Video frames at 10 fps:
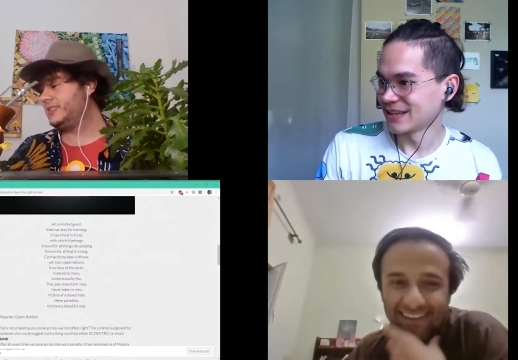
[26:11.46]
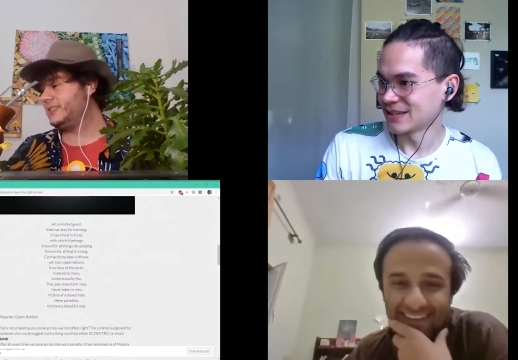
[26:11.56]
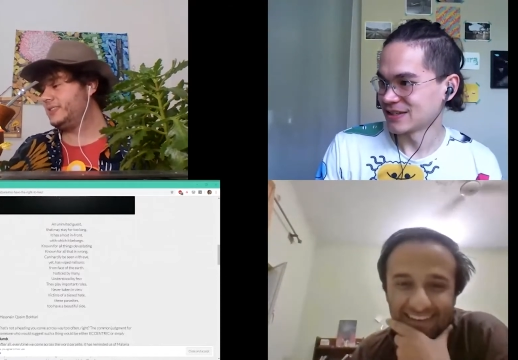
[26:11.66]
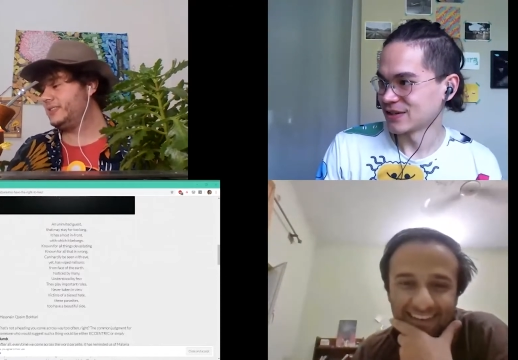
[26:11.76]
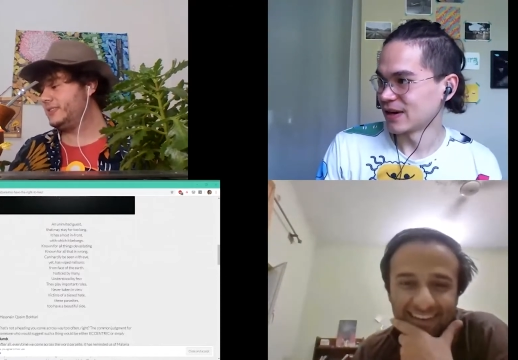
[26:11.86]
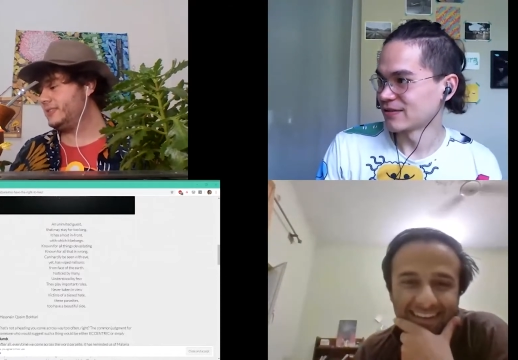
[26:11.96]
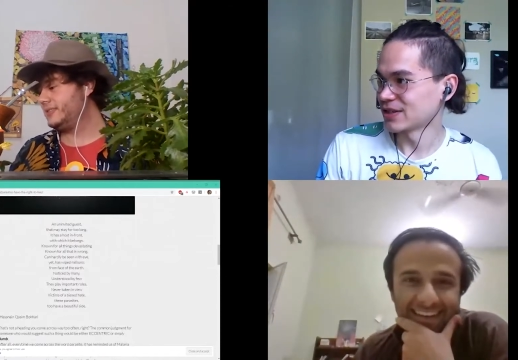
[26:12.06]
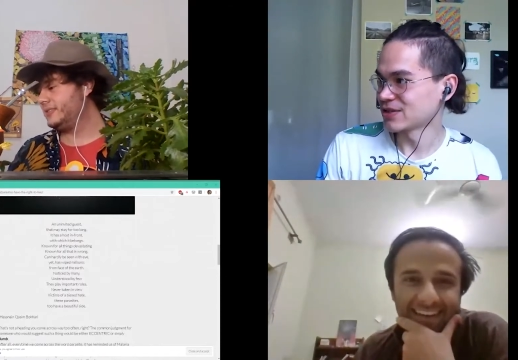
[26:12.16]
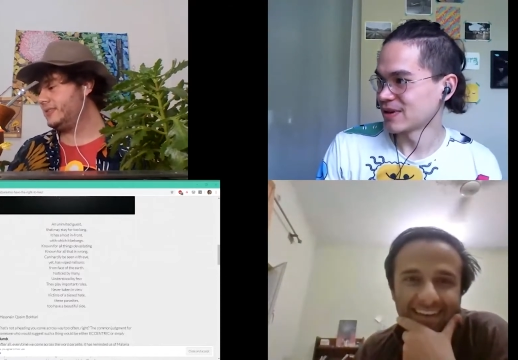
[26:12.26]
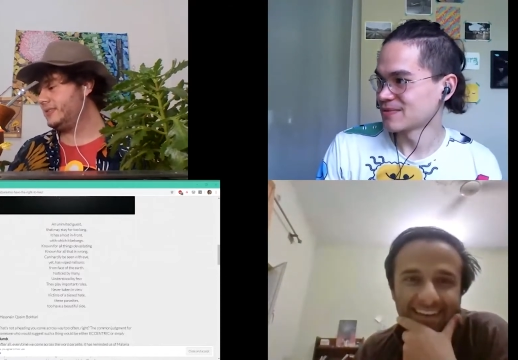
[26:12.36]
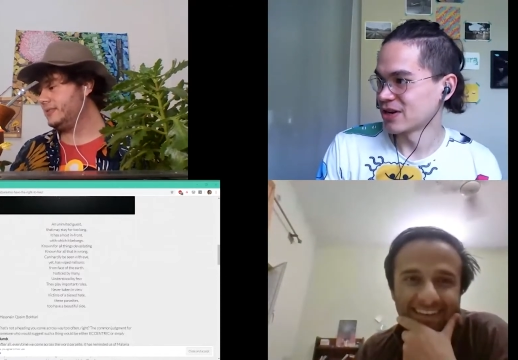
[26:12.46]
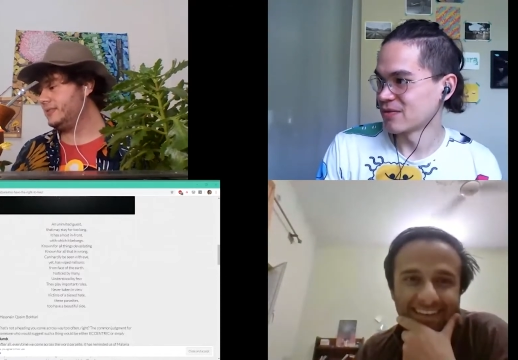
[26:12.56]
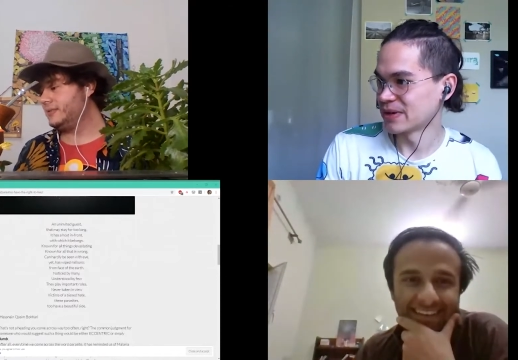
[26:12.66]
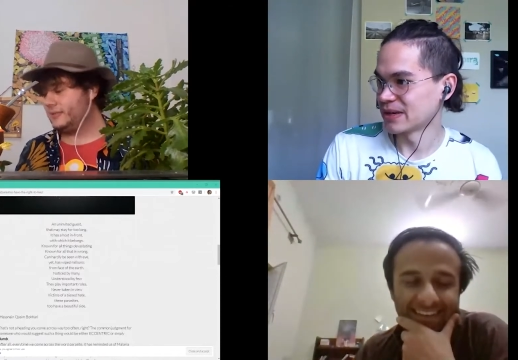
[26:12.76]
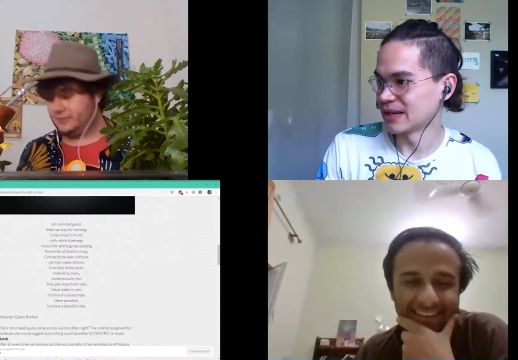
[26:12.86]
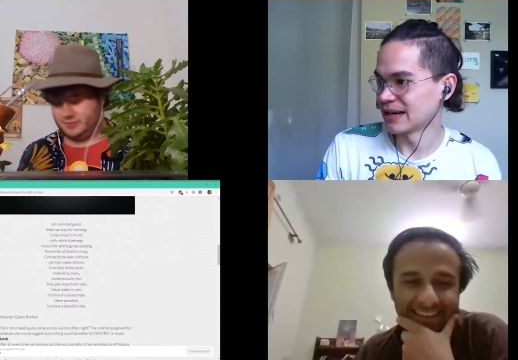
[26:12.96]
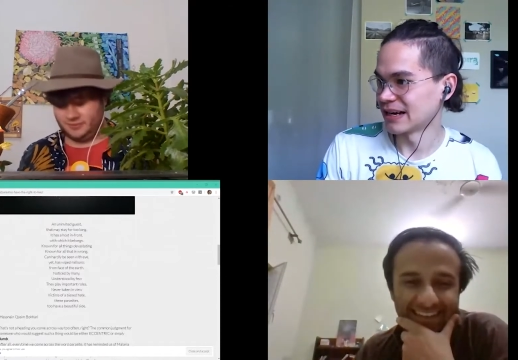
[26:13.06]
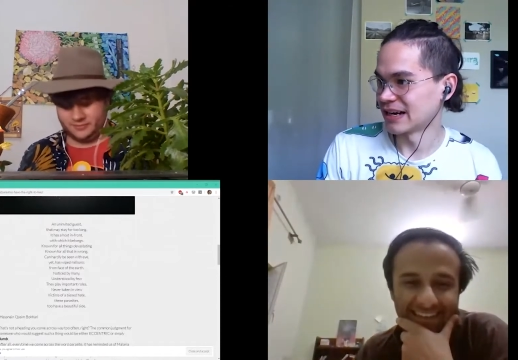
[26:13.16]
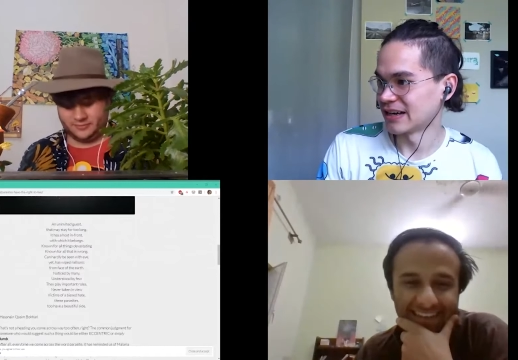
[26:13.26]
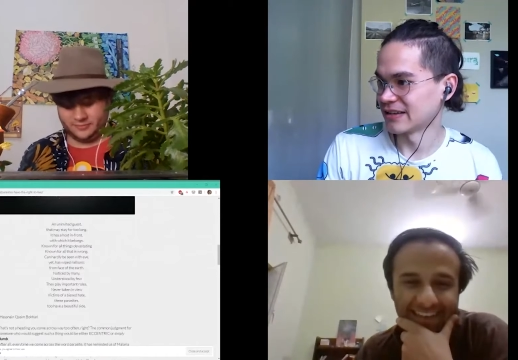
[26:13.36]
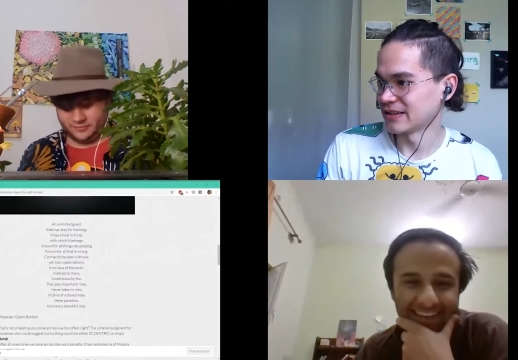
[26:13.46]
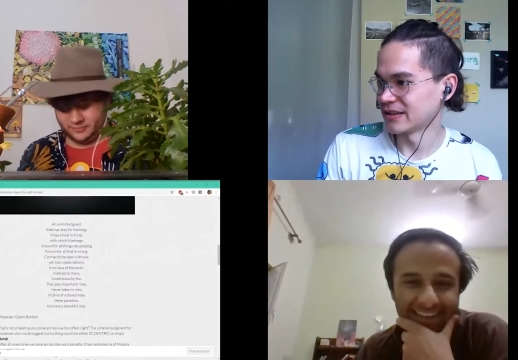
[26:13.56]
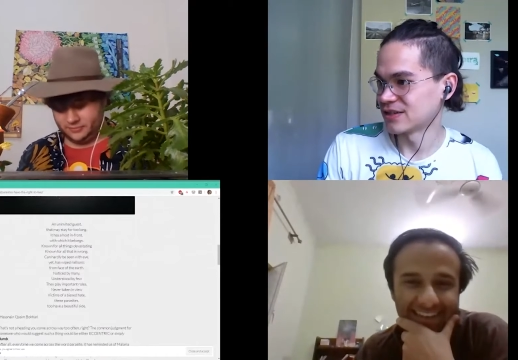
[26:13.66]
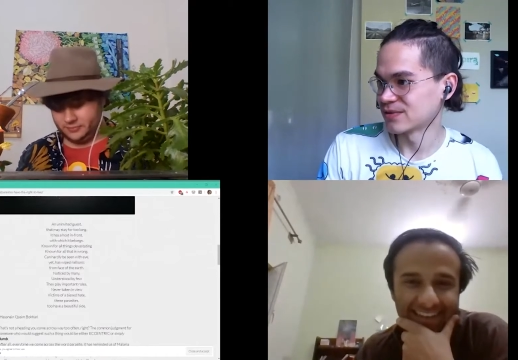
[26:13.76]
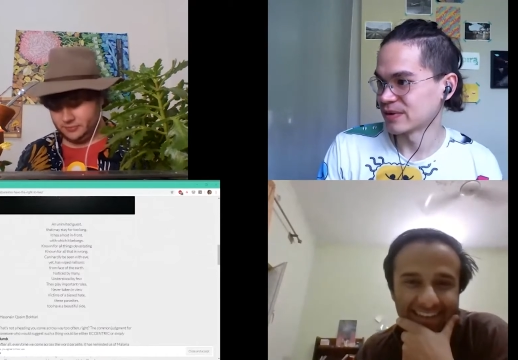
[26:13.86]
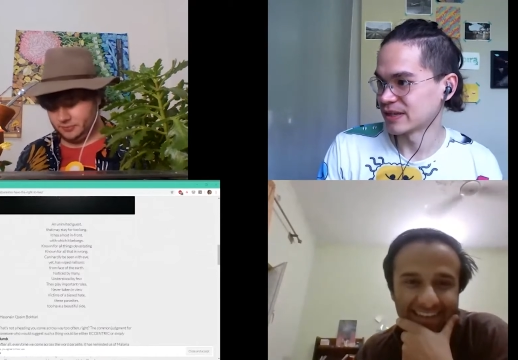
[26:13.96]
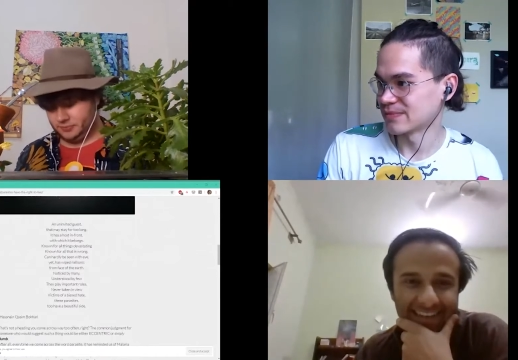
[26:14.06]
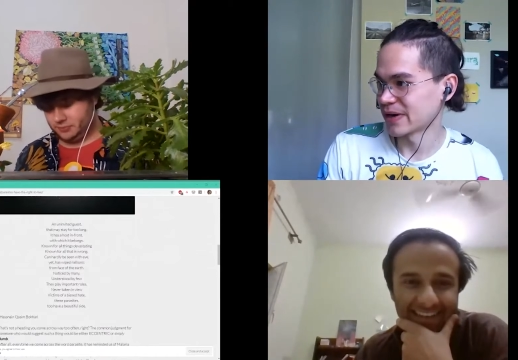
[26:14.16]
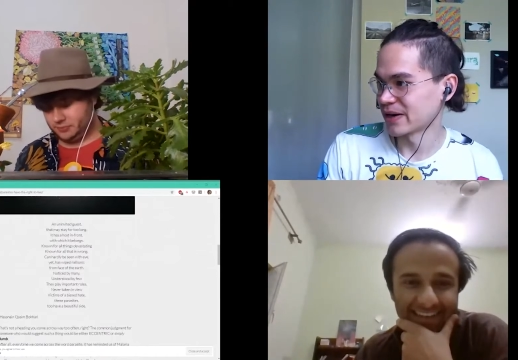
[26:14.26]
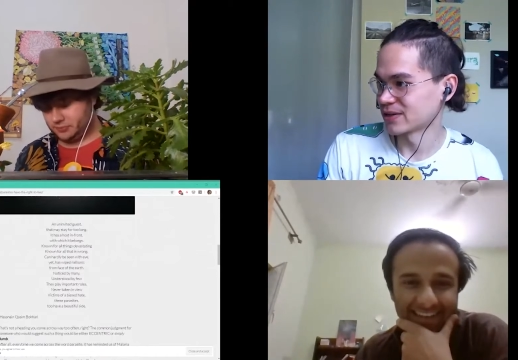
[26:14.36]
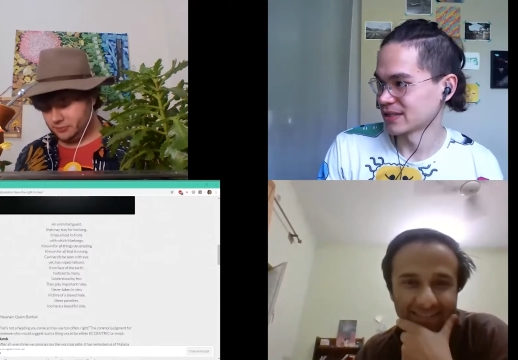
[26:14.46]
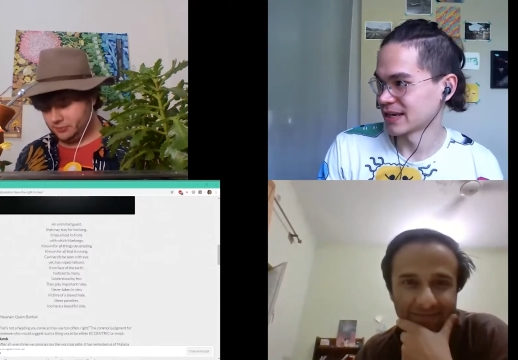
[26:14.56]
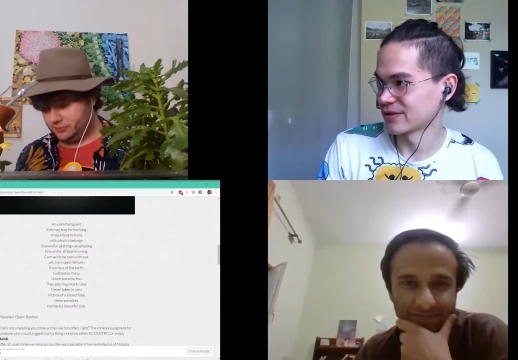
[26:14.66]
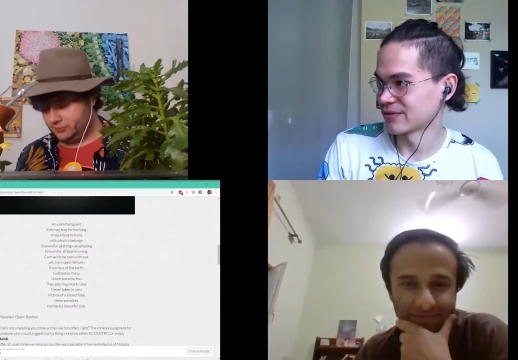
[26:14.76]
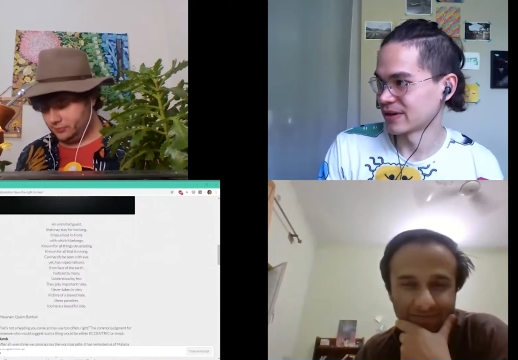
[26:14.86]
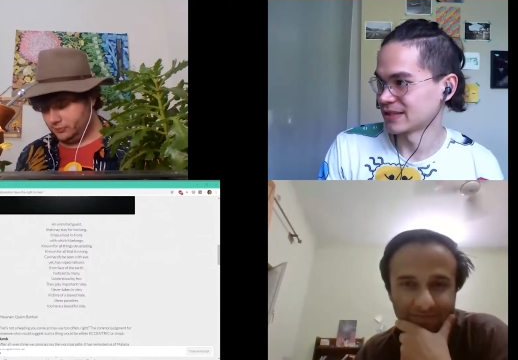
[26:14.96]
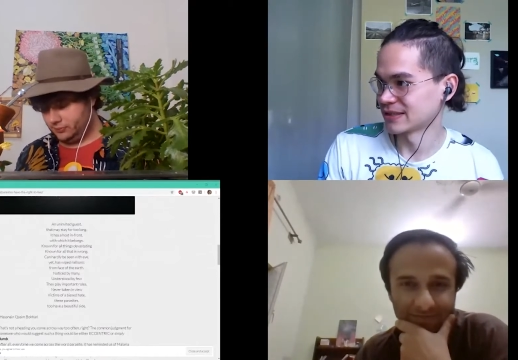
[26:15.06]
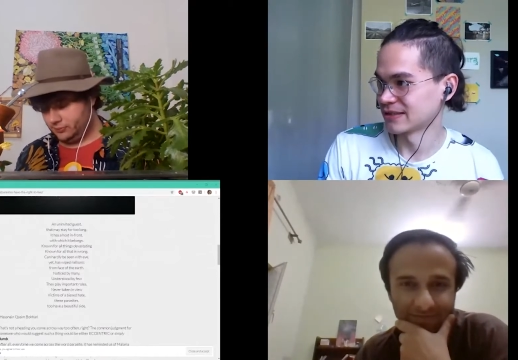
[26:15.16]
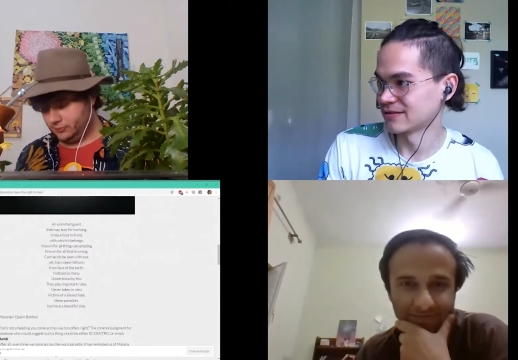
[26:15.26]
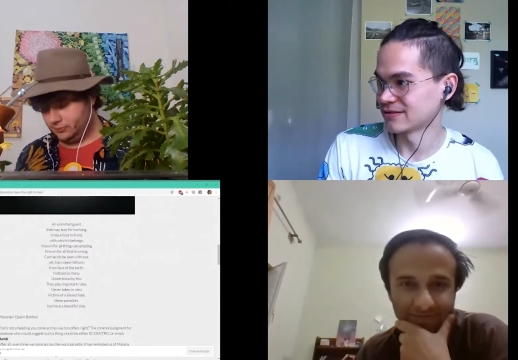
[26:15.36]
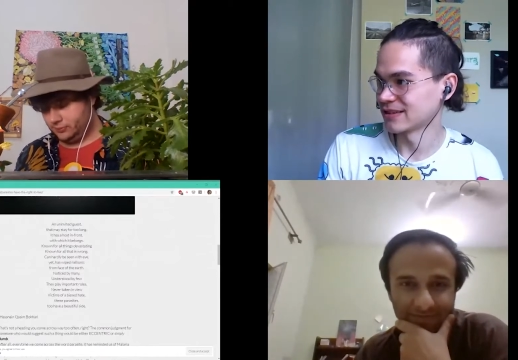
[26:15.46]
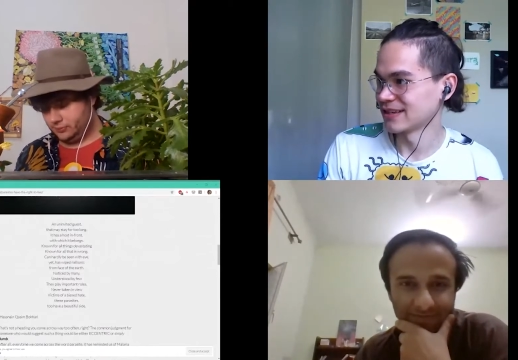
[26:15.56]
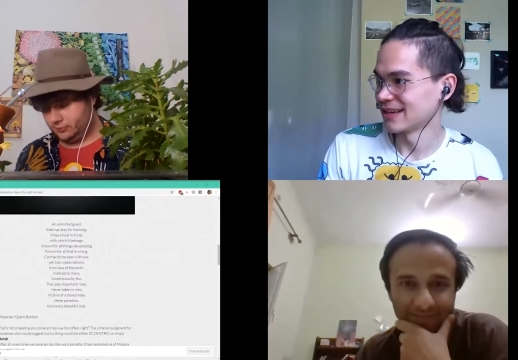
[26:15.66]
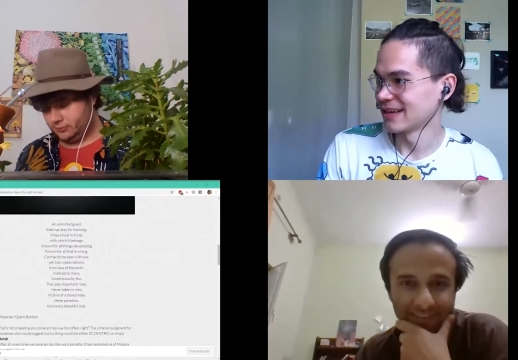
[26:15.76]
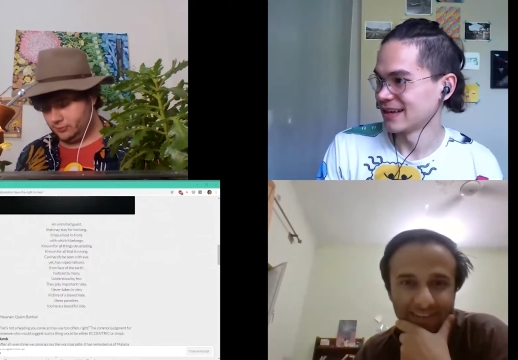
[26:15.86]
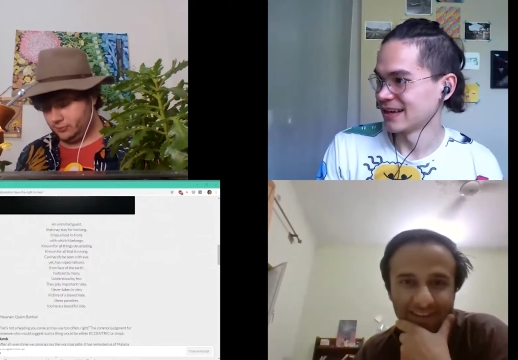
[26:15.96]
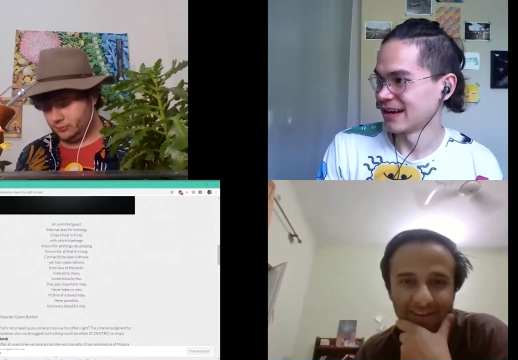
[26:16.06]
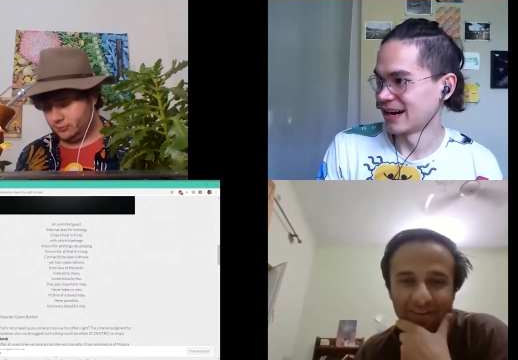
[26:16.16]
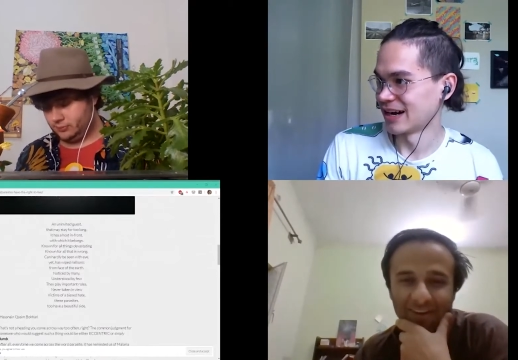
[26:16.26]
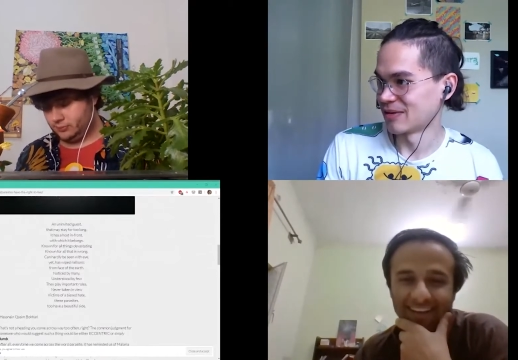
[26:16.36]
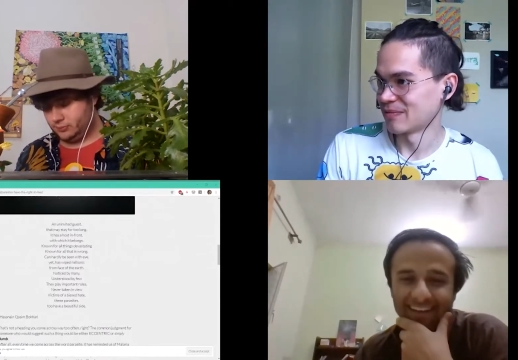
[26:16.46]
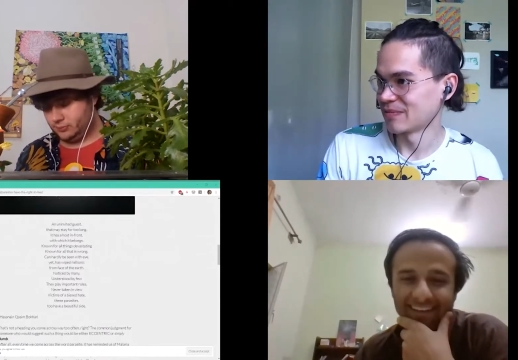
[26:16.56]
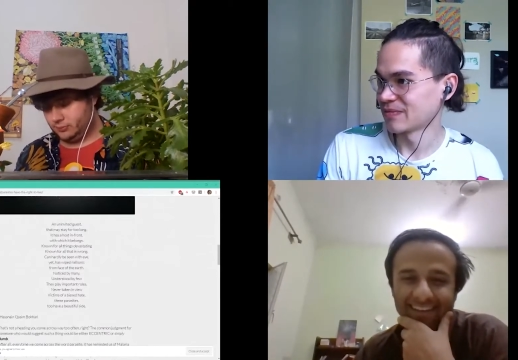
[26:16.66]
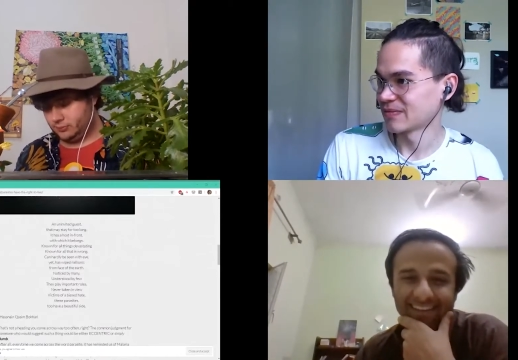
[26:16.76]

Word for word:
Speaker 1: So I've got your website open. Uh, this one is Parasites Have the Right to Live. Um, okay.